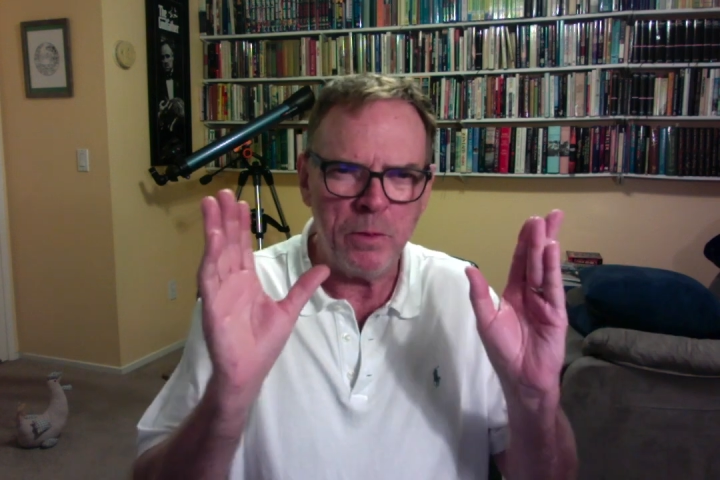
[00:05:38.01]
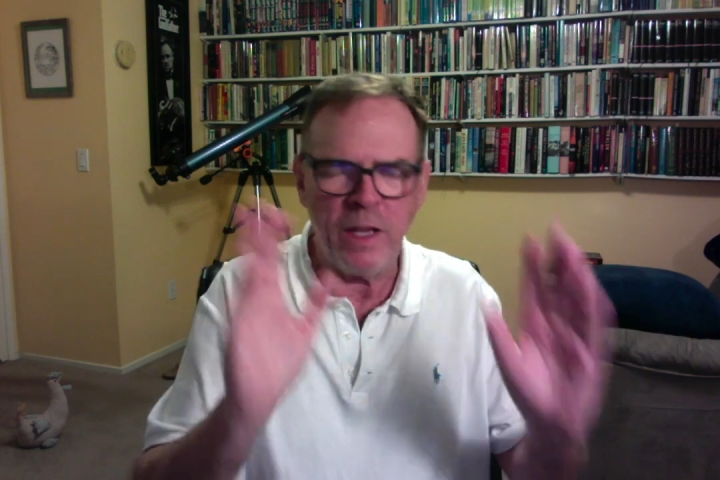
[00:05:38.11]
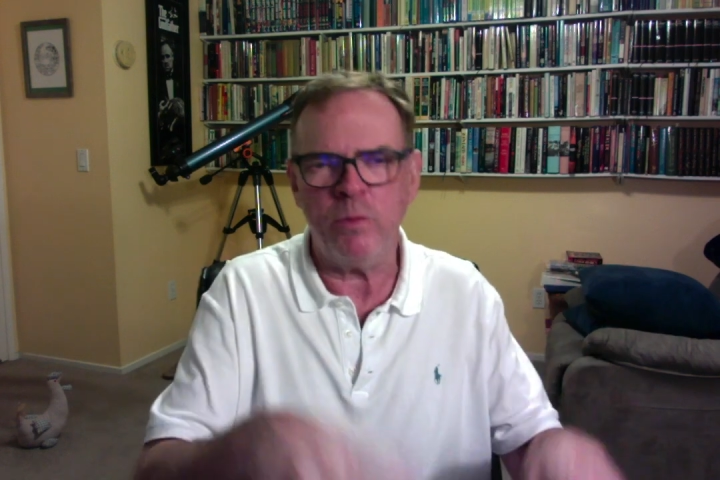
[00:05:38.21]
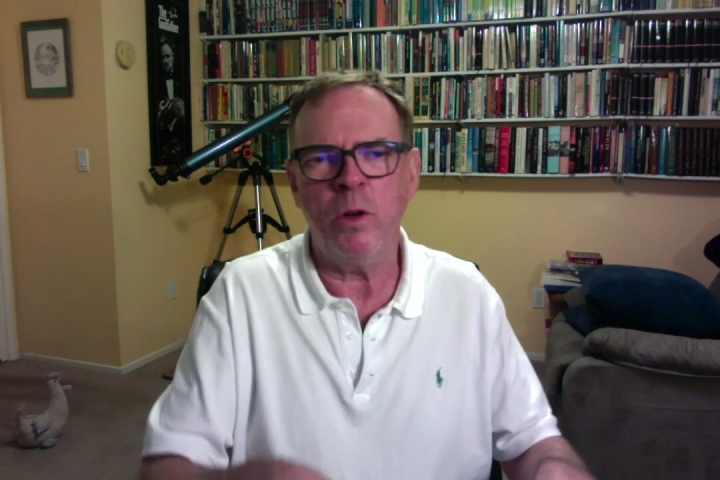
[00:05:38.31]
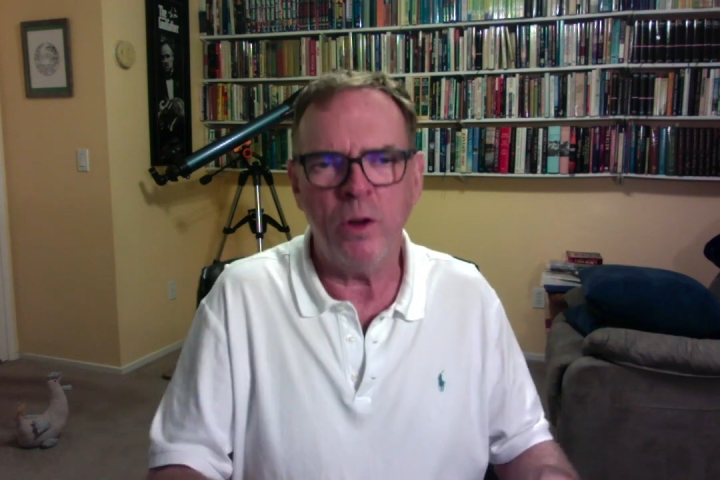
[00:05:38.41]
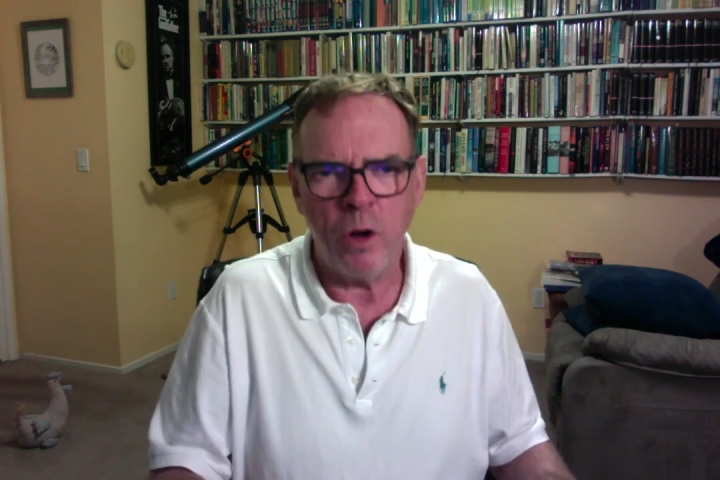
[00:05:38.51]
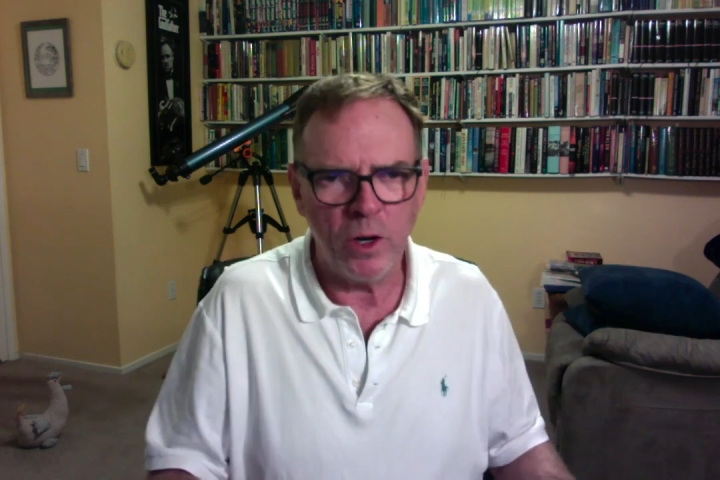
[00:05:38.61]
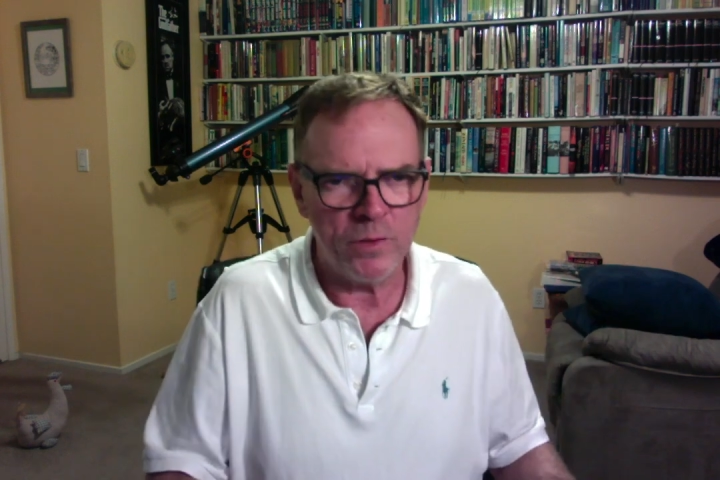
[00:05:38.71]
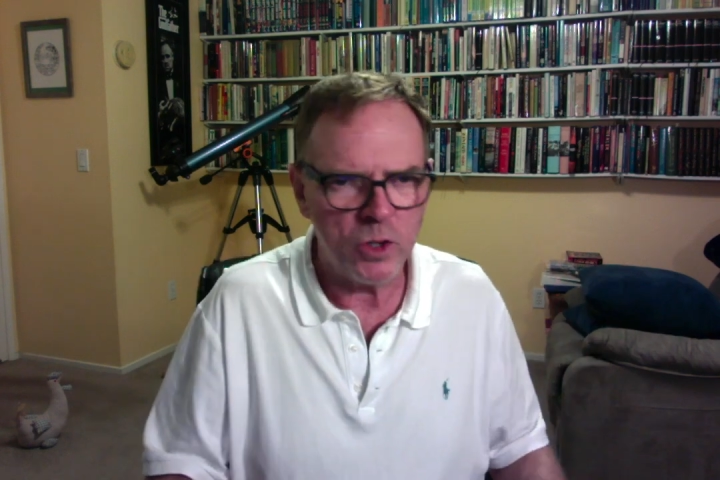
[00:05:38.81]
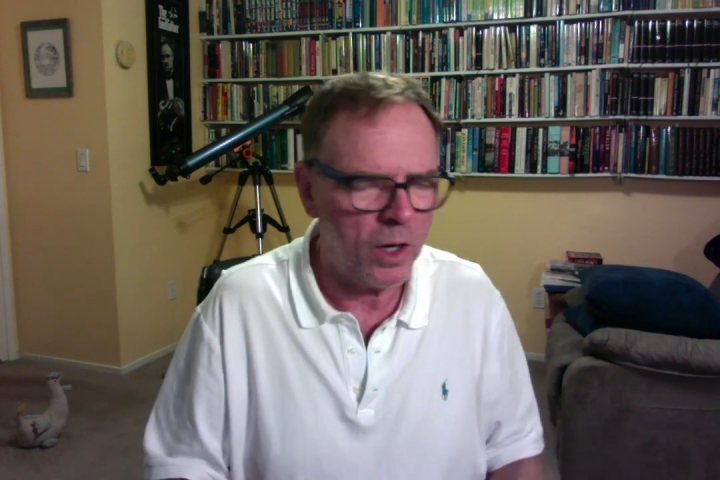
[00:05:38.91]
they throw
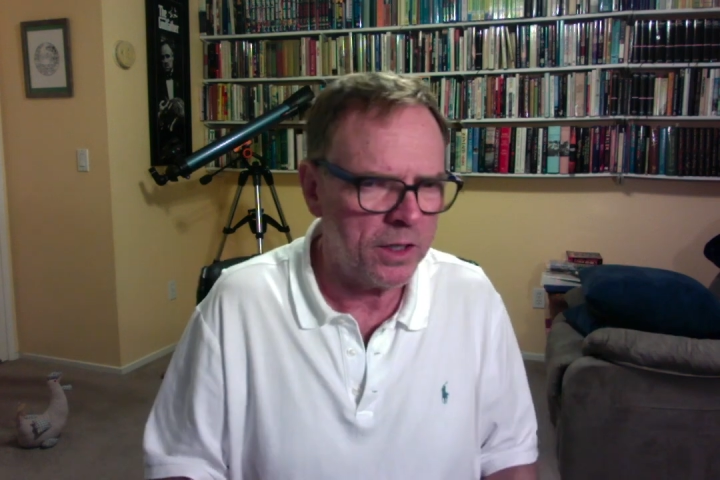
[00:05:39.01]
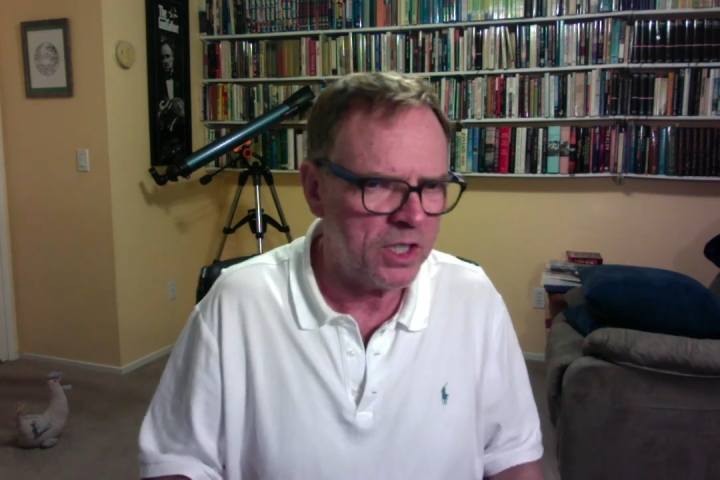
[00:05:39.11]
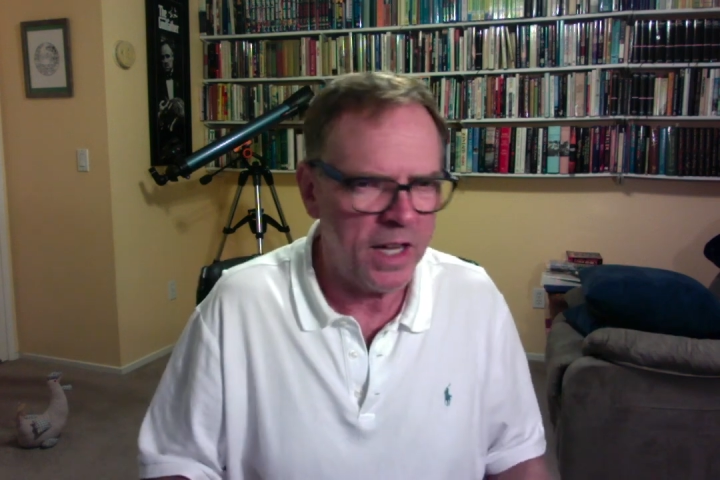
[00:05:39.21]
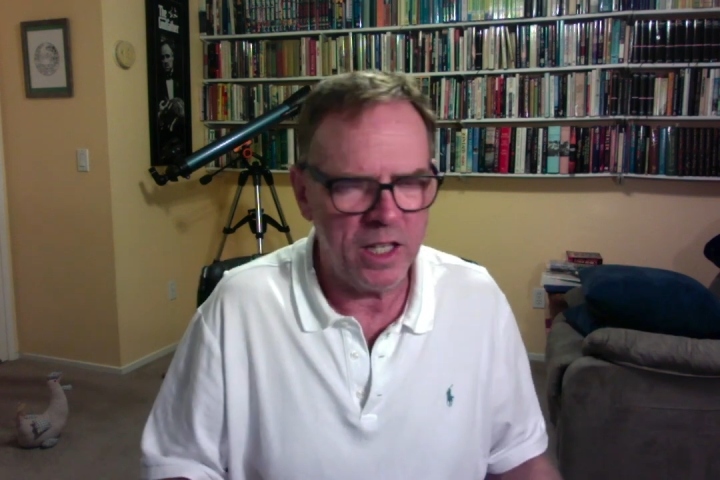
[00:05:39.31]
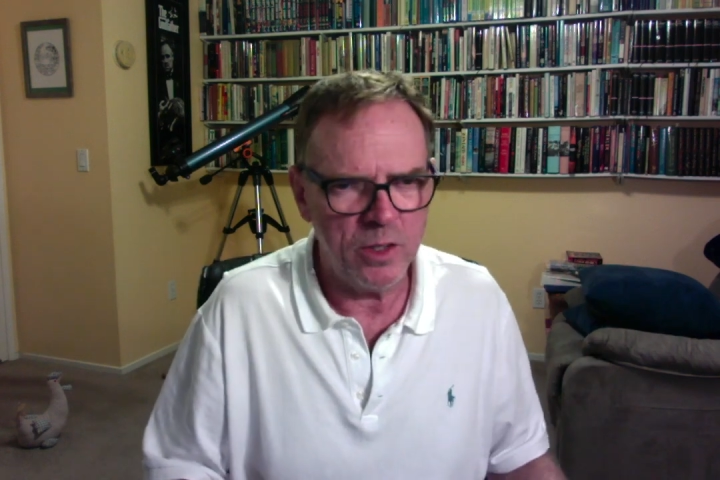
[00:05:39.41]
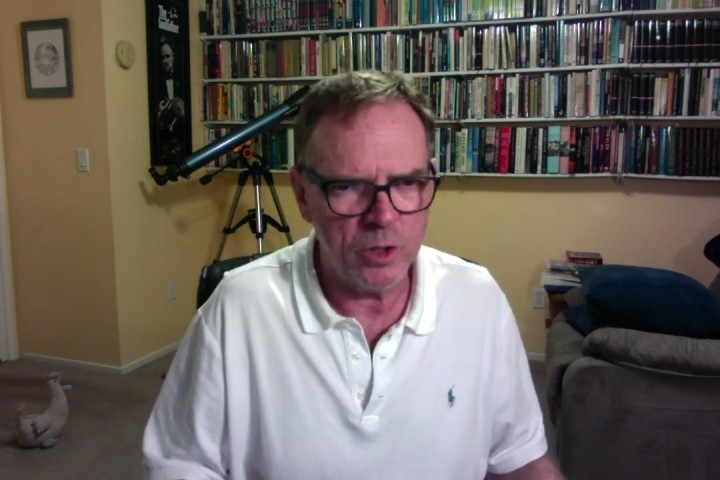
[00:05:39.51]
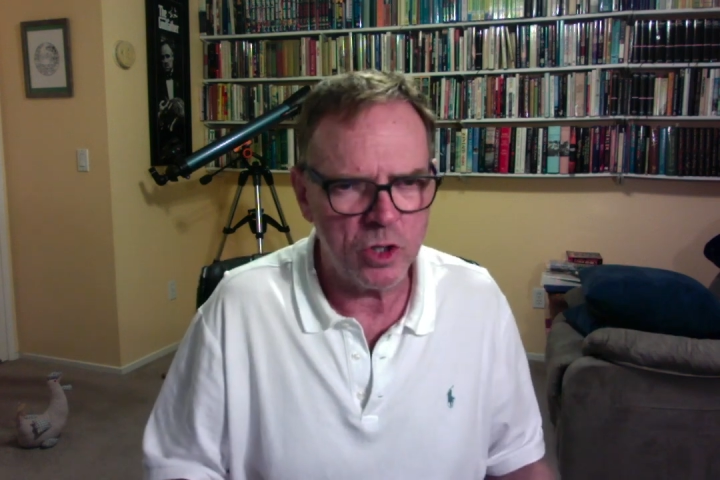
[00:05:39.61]
Heart of Darkness at you at